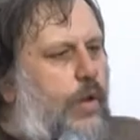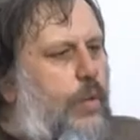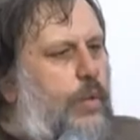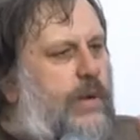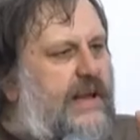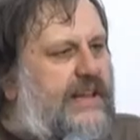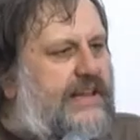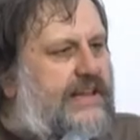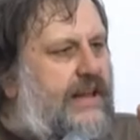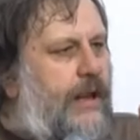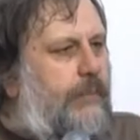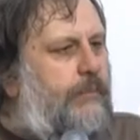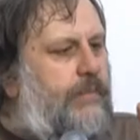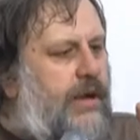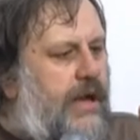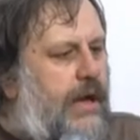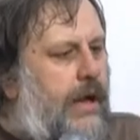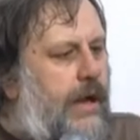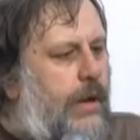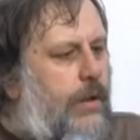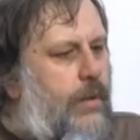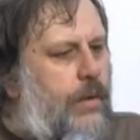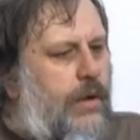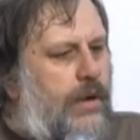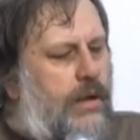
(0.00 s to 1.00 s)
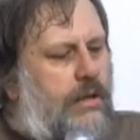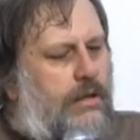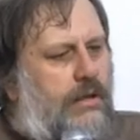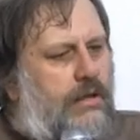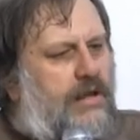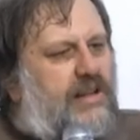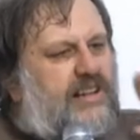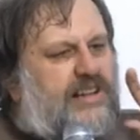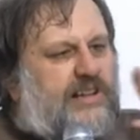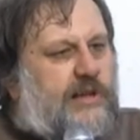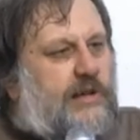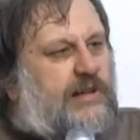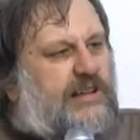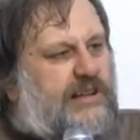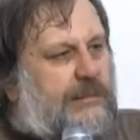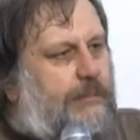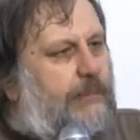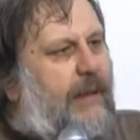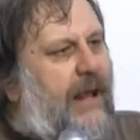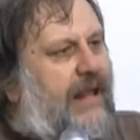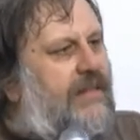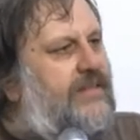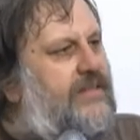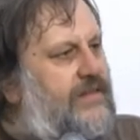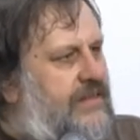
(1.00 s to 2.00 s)
we somehow
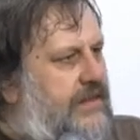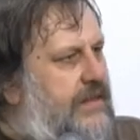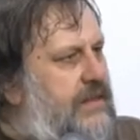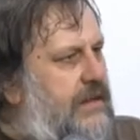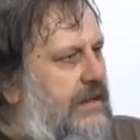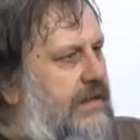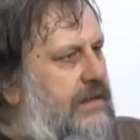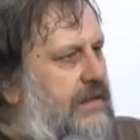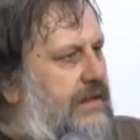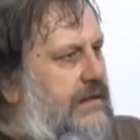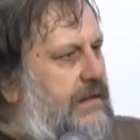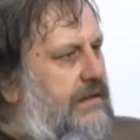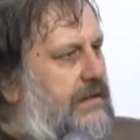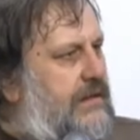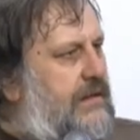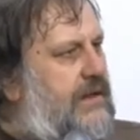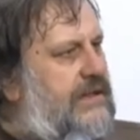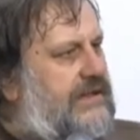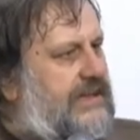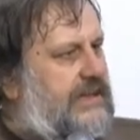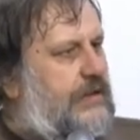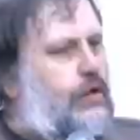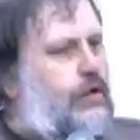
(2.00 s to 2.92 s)
suspend, let's